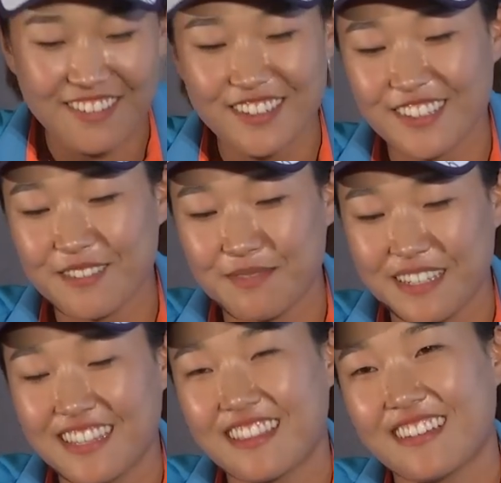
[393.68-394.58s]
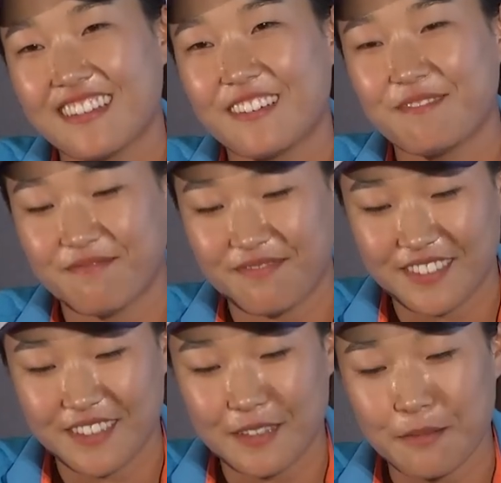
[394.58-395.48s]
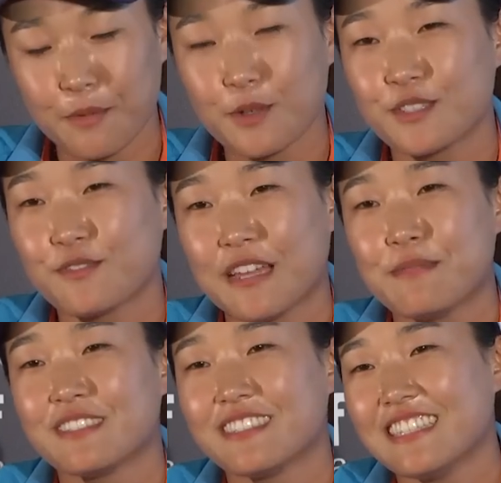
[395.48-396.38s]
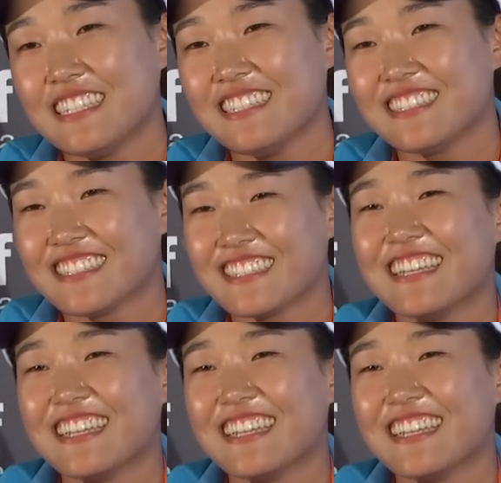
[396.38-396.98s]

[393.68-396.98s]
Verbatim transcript: I wanna be the the most famous Lee